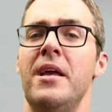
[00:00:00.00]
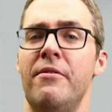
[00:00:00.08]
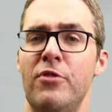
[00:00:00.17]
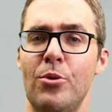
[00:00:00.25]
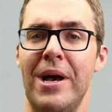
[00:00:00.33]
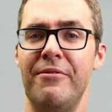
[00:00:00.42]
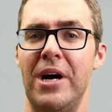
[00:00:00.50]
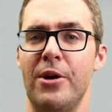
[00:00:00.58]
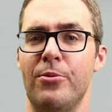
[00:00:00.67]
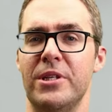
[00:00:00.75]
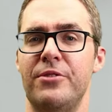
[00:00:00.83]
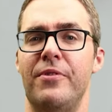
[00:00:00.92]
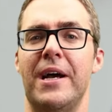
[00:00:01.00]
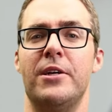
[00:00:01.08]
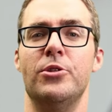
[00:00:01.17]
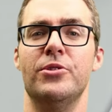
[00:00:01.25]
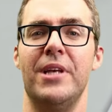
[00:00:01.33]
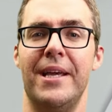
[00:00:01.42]
if you have higher risk
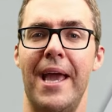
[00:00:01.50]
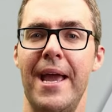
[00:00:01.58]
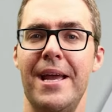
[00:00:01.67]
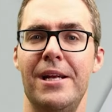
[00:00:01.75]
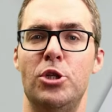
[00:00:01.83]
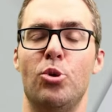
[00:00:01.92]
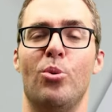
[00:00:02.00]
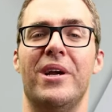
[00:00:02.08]
factors like age